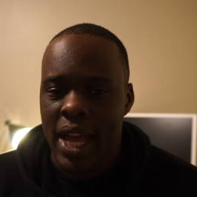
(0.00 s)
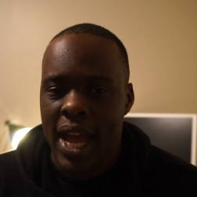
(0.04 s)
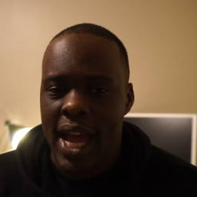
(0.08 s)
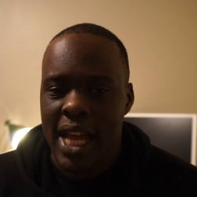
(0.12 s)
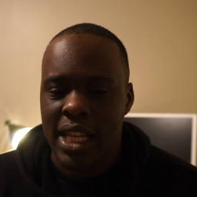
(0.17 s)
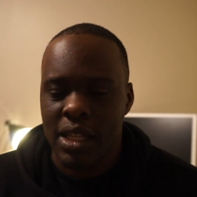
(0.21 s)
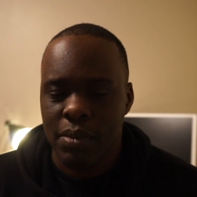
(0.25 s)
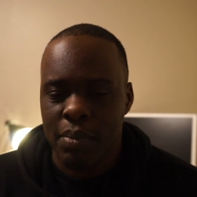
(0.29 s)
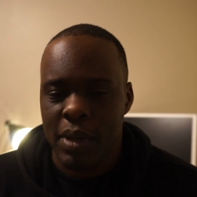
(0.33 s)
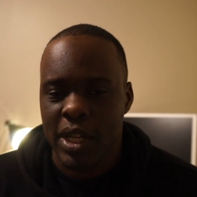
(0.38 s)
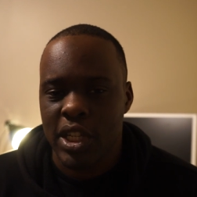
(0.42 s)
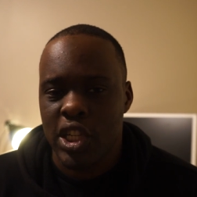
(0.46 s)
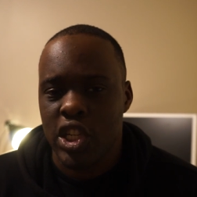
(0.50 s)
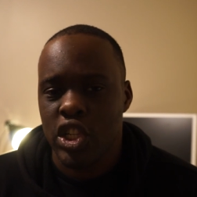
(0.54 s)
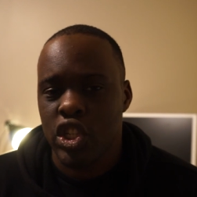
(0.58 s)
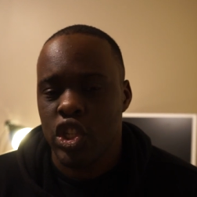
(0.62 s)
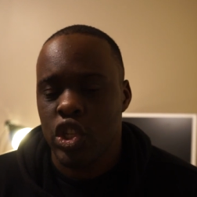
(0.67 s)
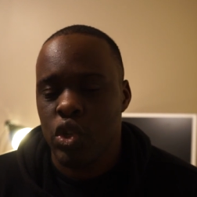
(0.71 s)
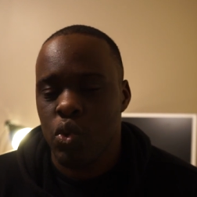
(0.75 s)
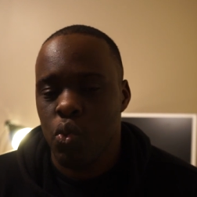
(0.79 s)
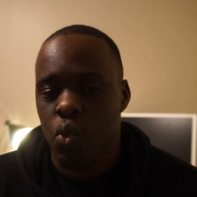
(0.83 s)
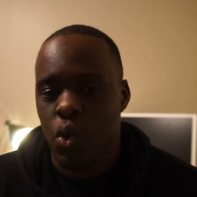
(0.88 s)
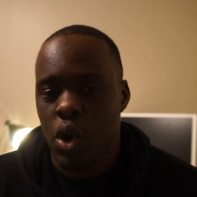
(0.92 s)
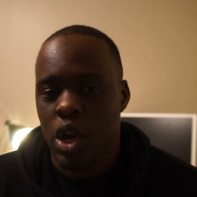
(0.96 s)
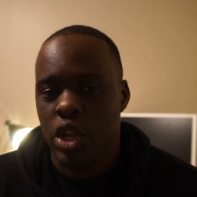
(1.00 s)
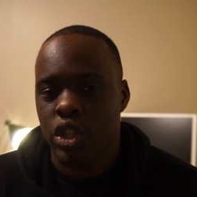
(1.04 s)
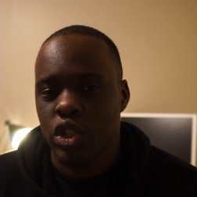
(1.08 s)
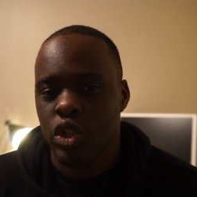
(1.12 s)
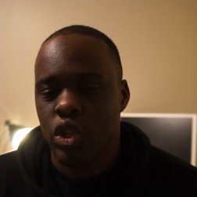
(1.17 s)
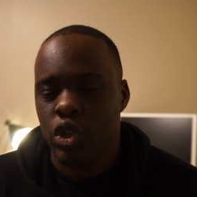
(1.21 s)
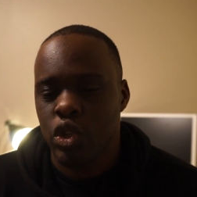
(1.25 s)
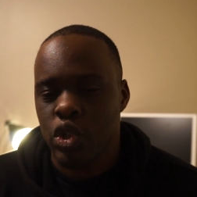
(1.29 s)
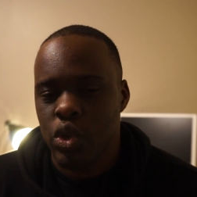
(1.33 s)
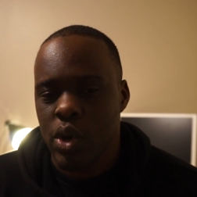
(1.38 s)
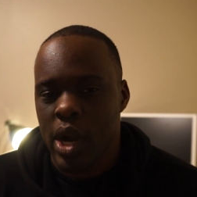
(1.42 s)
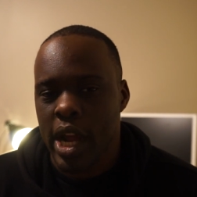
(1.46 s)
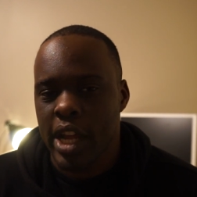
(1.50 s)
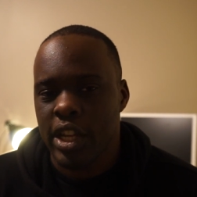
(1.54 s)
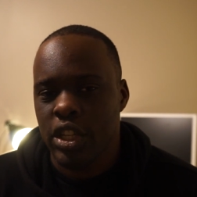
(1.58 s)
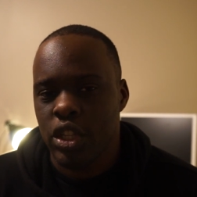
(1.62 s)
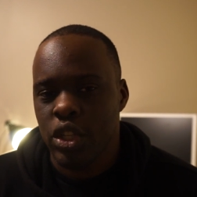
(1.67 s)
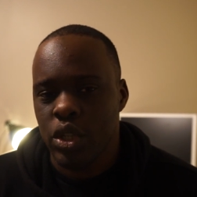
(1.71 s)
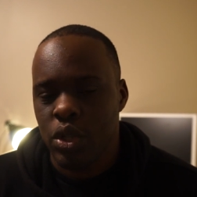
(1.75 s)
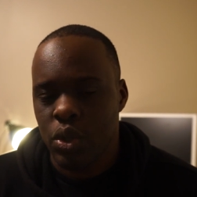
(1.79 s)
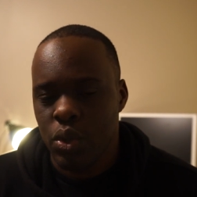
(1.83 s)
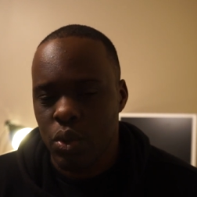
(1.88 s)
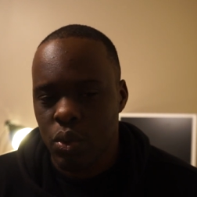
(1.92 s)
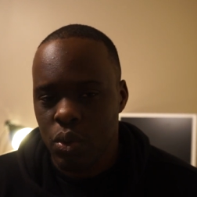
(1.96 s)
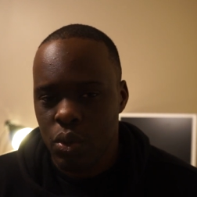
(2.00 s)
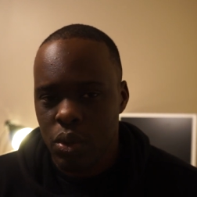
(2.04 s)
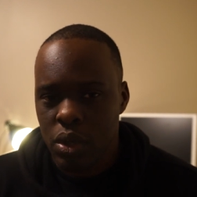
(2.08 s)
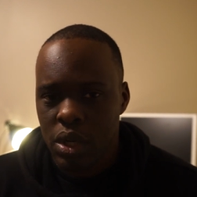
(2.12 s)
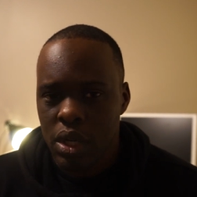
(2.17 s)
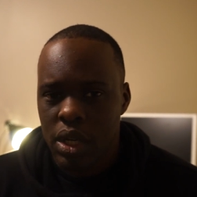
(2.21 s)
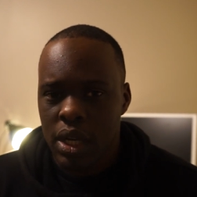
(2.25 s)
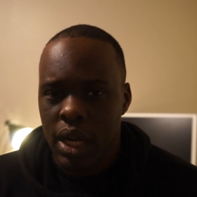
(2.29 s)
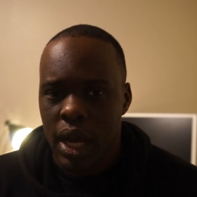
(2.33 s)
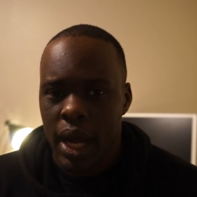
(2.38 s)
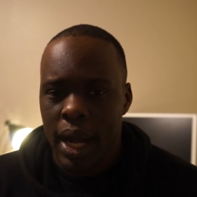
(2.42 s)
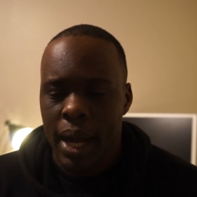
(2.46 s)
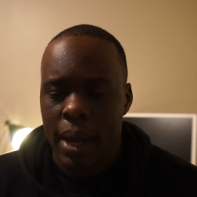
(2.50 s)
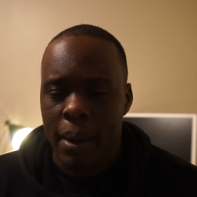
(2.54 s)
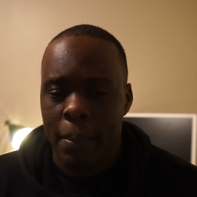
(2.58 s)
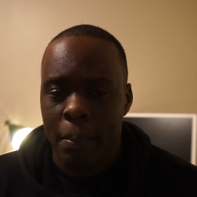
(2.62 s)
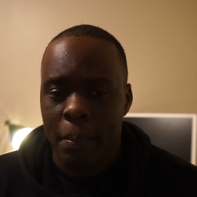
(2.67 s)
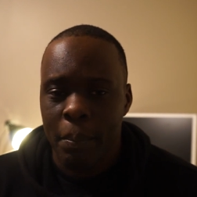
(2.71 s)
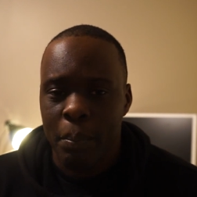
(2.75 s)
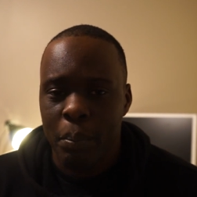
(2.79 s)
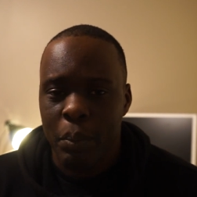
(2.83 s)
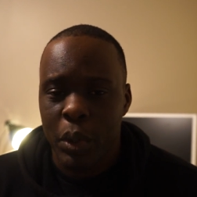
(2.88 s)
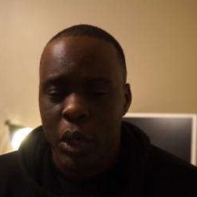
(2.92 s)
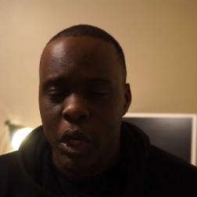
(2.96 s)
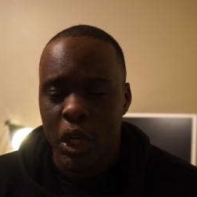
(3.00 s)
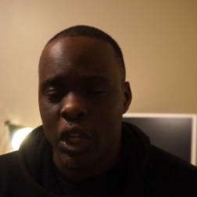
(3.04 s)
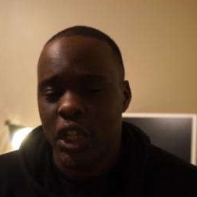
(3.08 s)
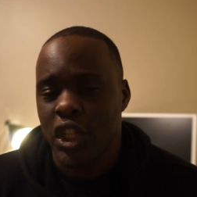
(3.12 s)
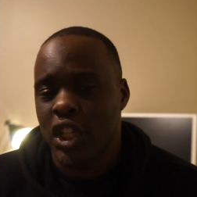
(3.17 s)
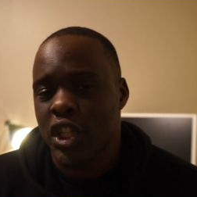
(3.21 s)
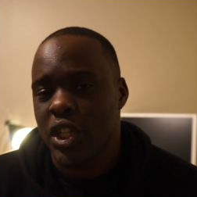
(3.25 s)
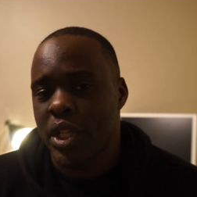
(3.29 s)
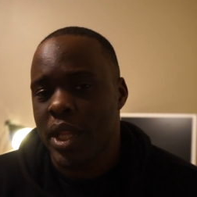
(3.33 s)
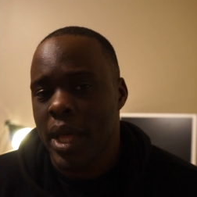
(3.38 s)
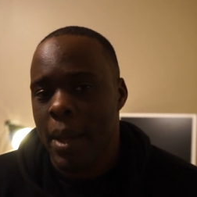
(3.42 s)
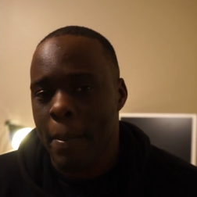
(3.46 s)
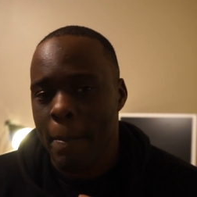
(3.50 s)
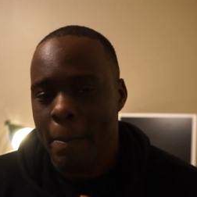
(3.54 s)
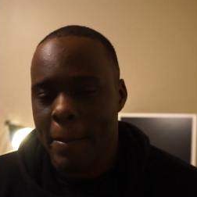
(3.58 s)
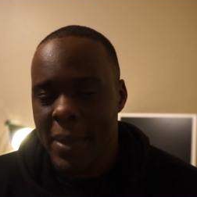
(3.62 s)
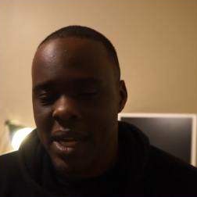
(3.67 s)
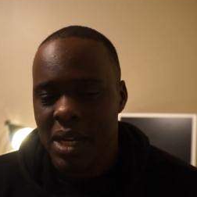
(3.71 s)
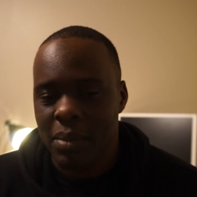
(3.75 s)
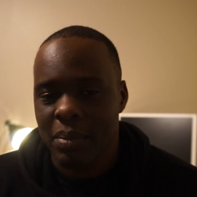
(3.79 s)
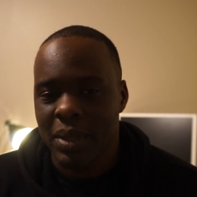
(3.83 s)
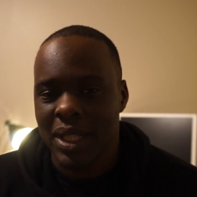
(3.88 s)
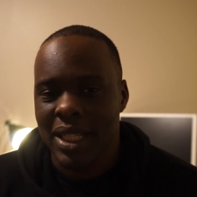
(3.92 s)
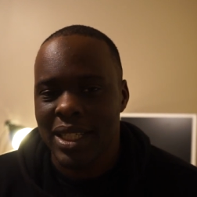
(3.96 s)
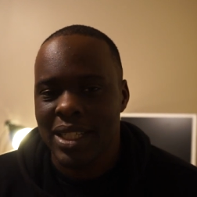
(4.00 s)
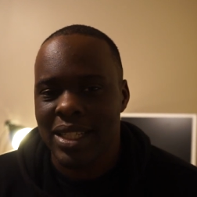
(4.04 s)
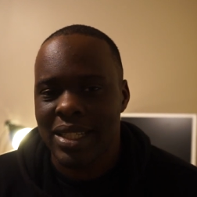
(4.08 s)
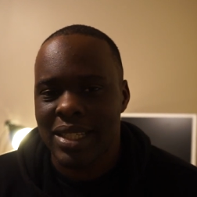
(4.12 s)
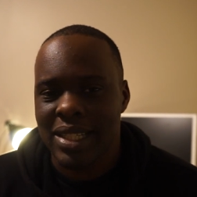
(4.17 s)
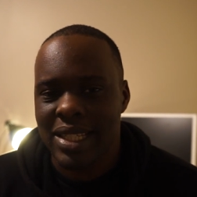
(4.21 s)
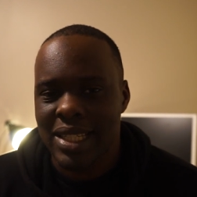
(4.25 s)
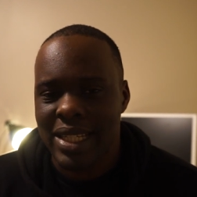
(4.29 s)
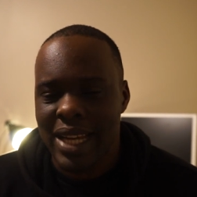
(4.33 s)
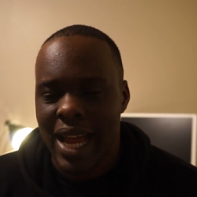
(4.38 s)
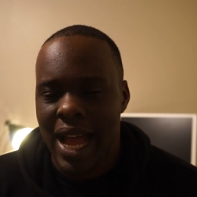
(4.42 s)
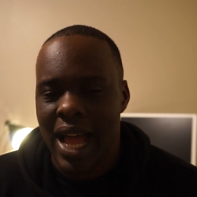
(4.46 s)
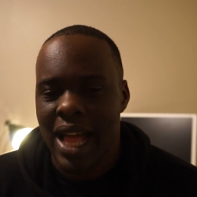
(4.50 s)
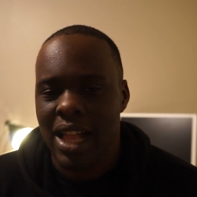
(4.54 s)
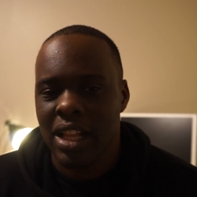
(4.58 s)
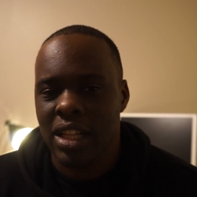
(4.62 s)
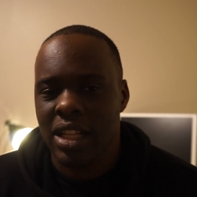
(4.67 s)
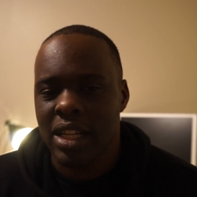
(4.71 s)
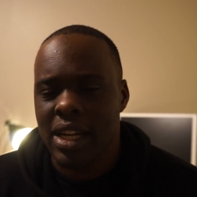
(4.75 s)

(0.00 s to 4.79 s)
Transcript: As much as you want to try to um, push that minimalist style